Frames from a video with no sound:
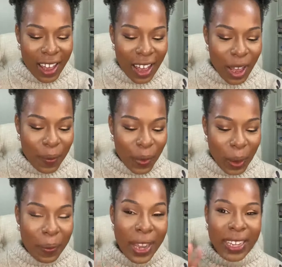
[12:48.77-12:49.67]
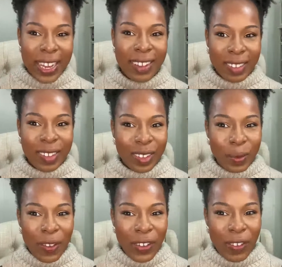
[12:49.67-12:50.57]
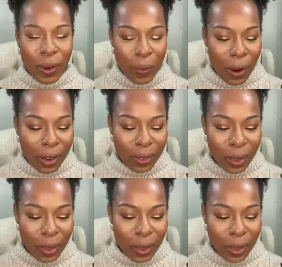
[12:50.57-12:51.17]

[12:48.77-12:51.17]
But yes, this is my favorite part.